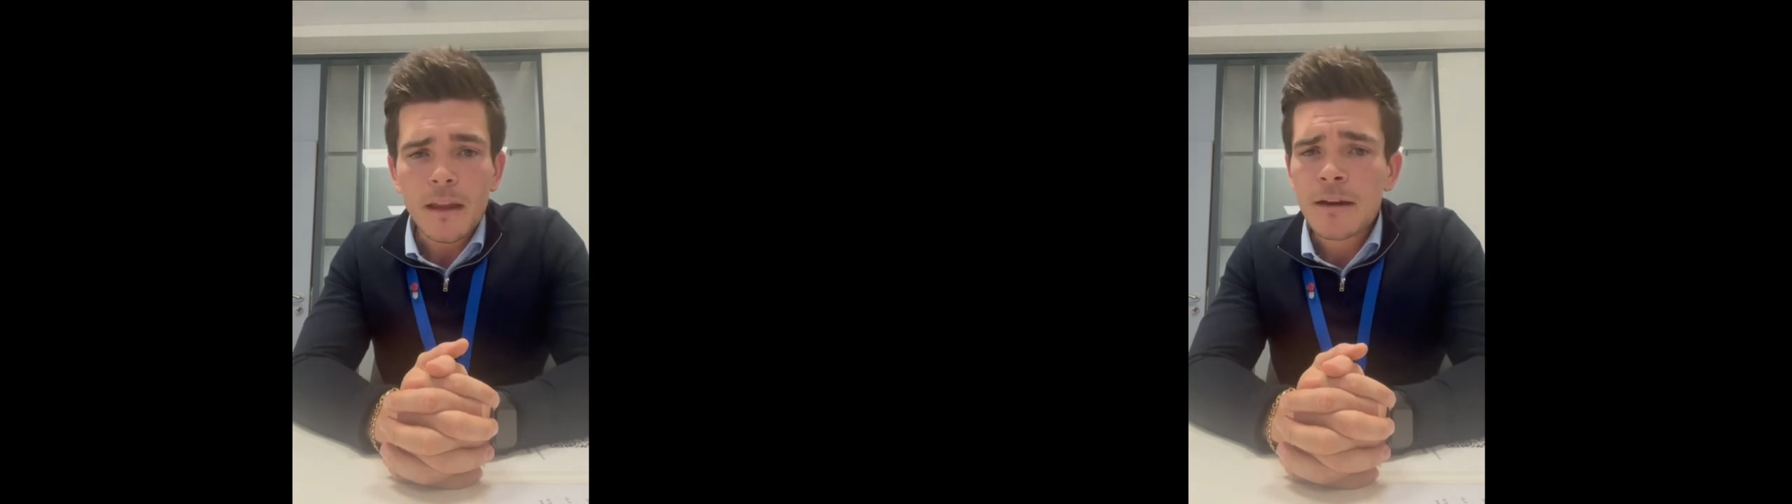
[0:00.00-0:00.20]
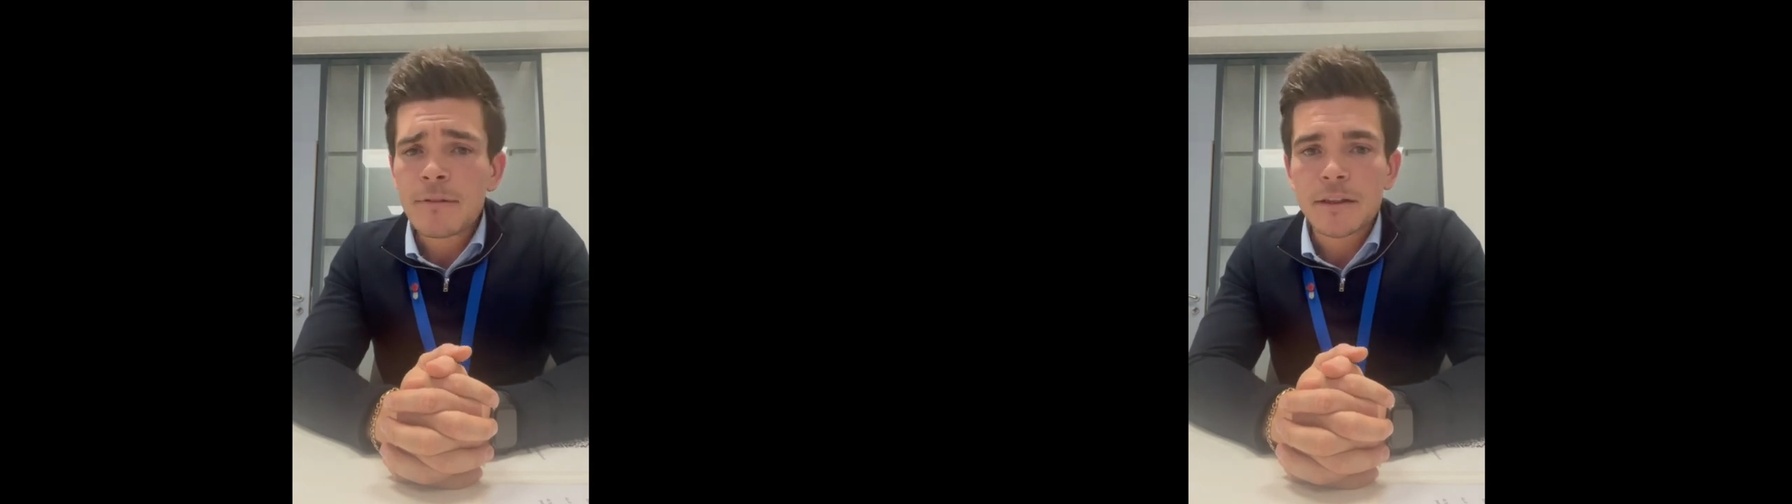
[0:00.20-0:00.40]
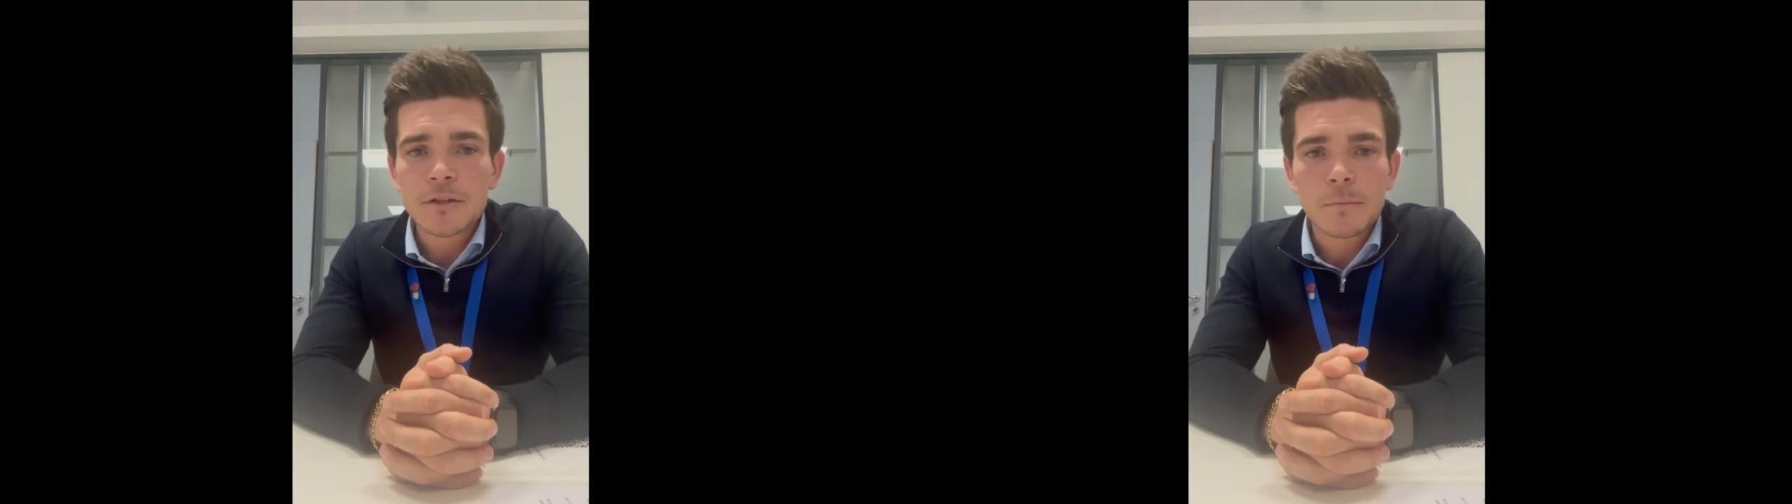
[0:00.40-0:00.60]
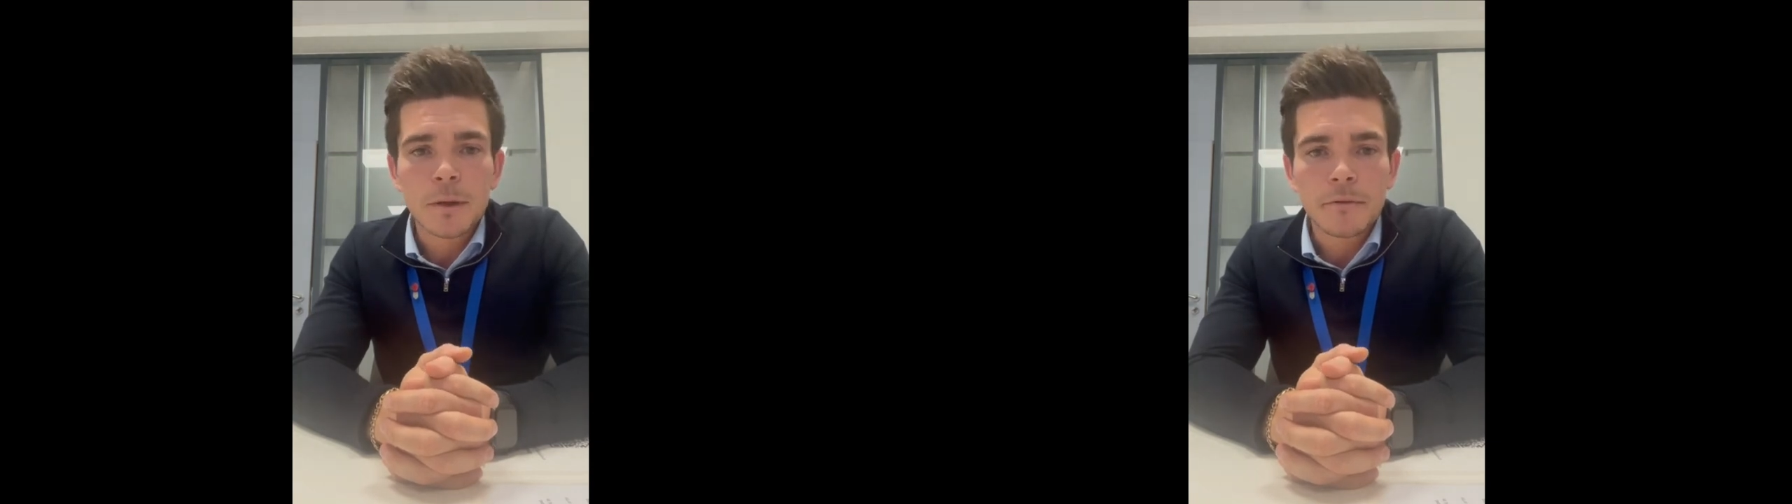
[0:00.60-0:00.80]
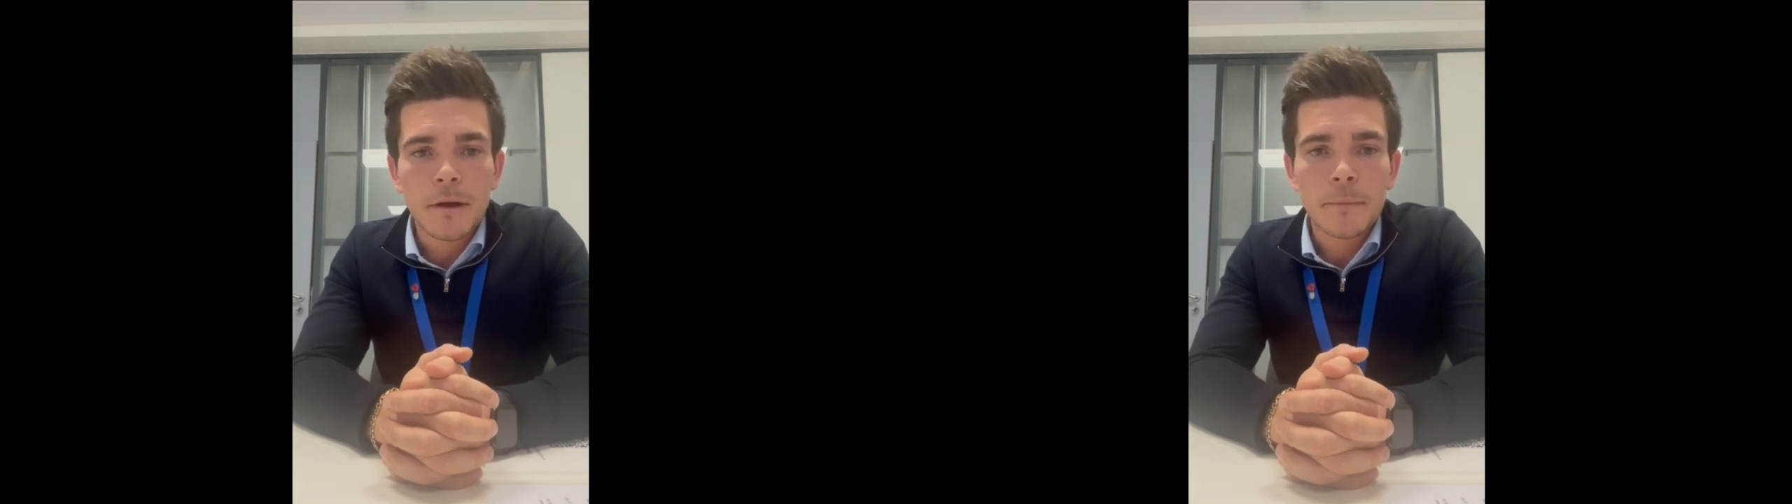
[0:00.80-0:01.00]
around the
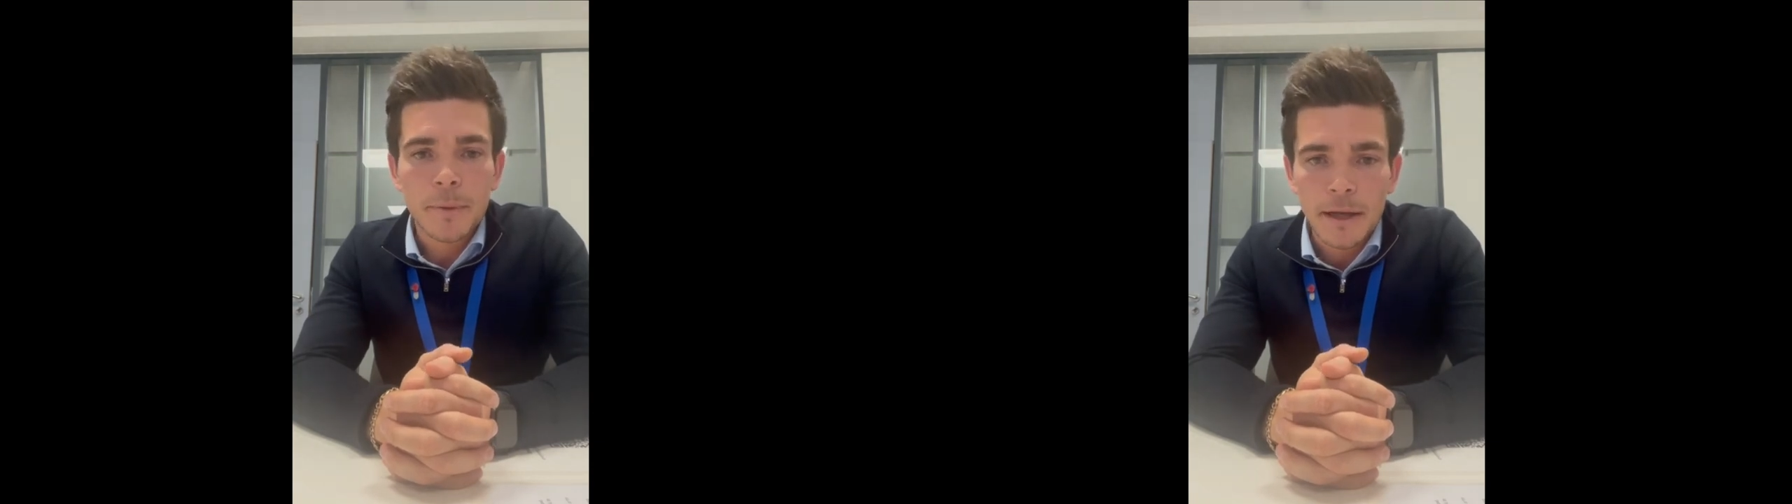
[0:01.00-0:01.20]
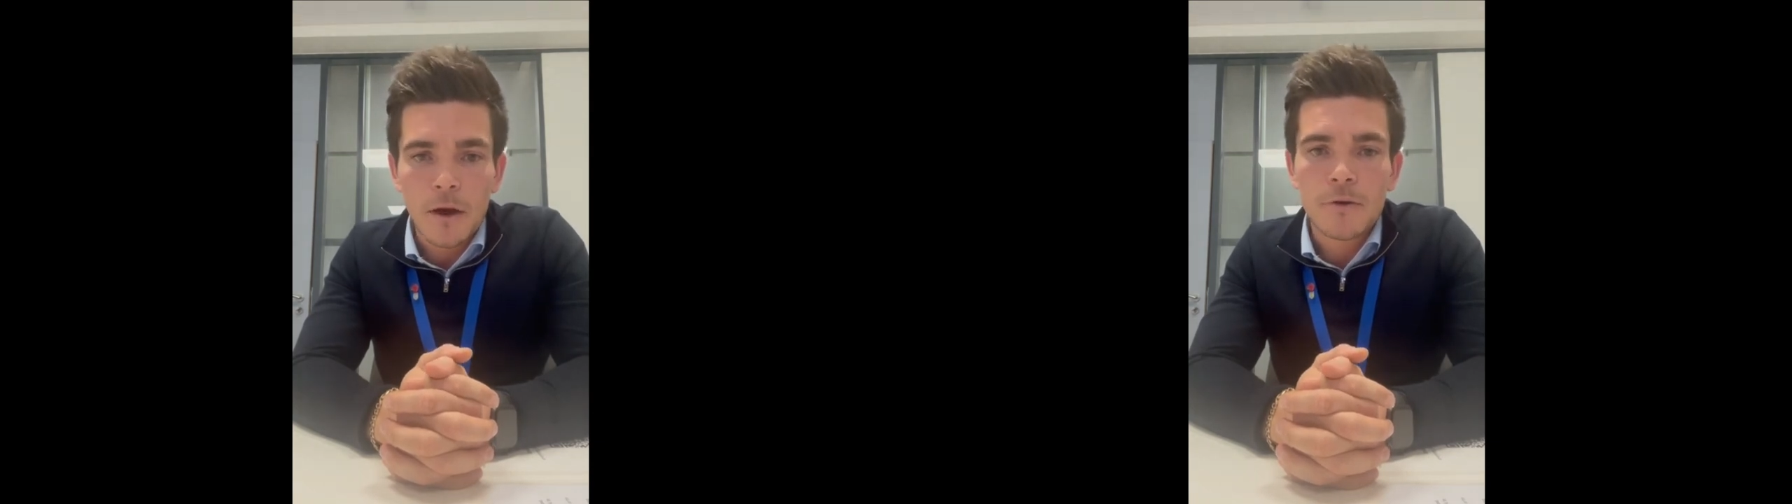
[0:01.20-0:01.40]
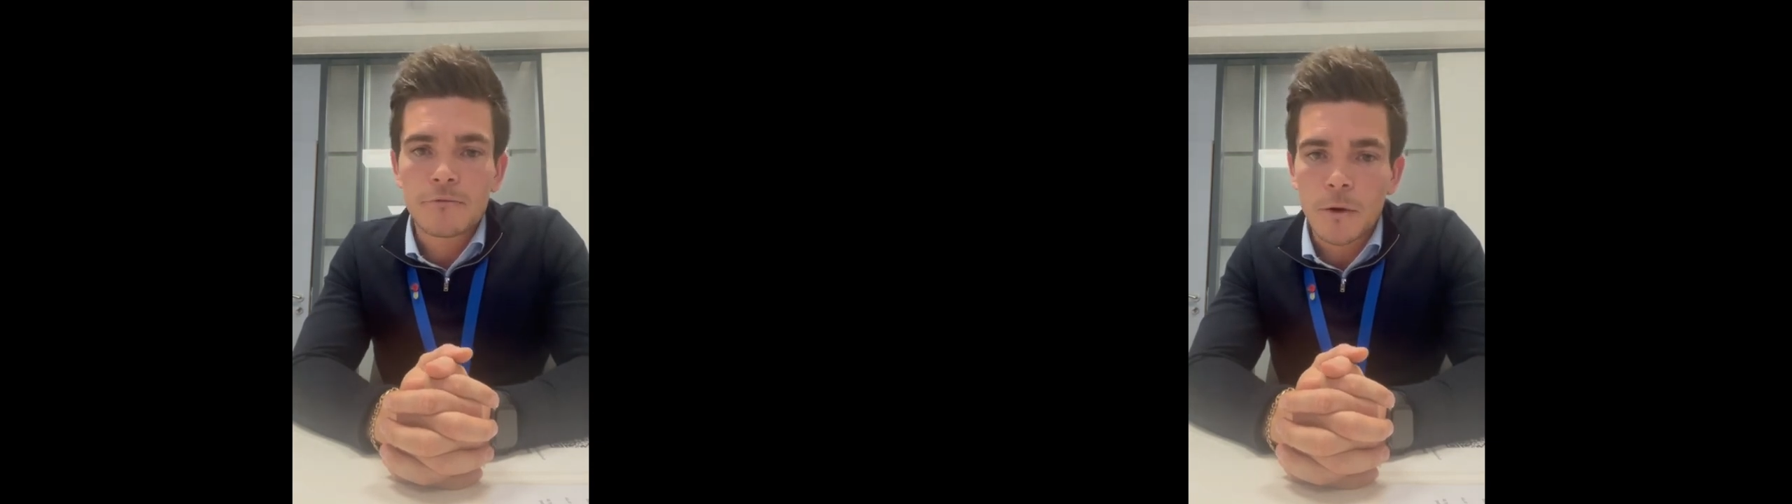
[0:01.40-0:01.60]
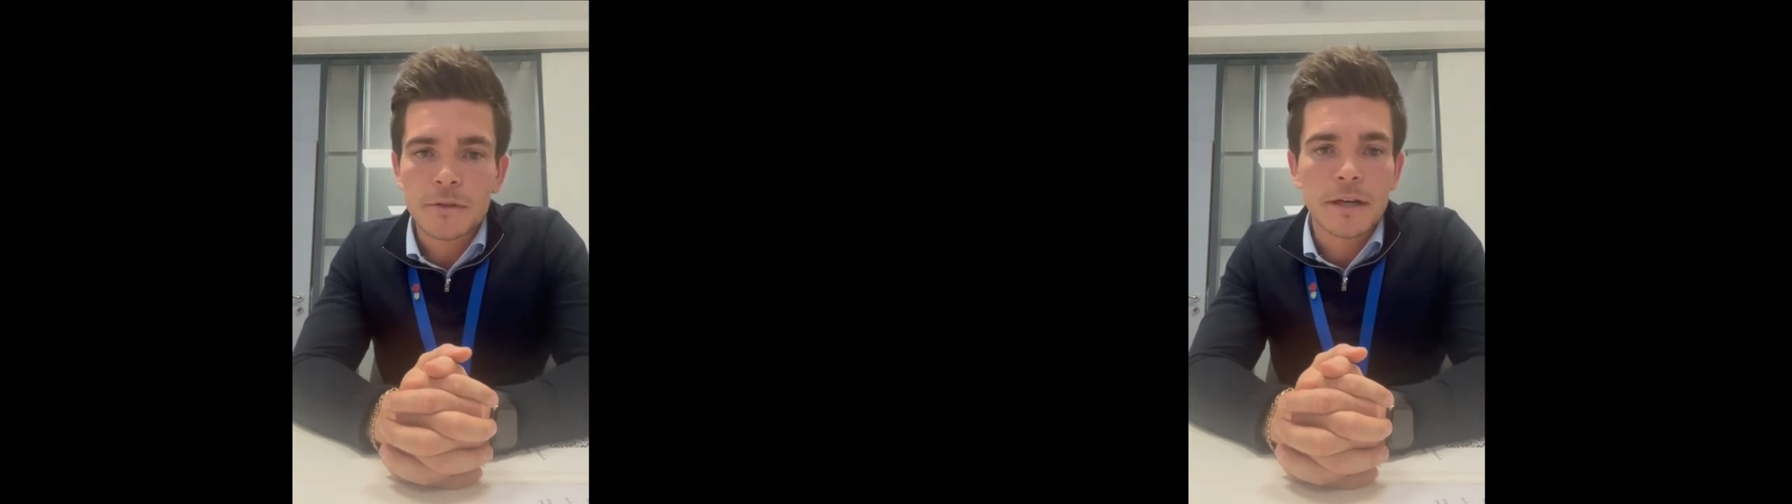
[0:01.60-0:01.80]
WPO Road